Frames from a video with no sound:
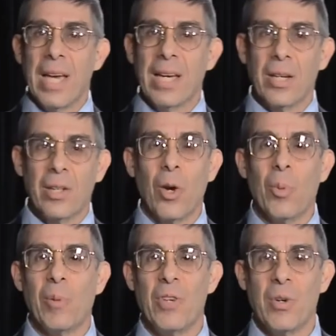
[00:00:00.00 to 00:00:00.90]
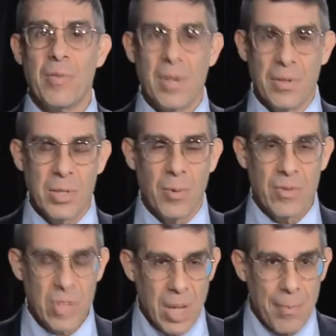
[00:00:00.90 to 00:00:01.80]
taken a global view of this and
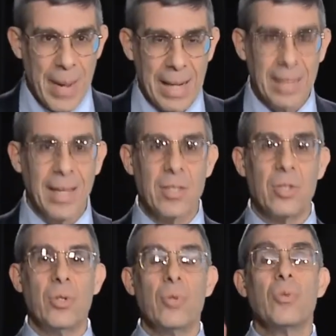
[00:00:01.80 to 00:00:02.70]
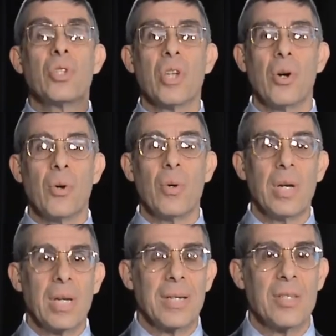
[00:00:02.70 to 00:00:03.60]
we've stepped back, let's do so
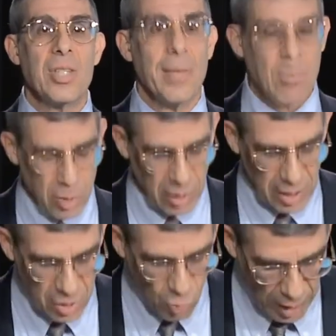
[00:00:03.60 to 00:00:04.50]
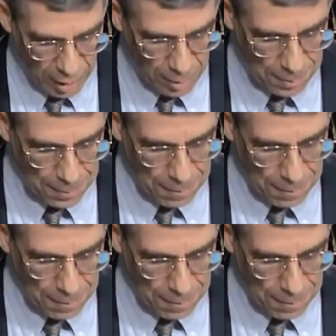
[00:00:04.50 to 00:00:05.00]
conceptually as well.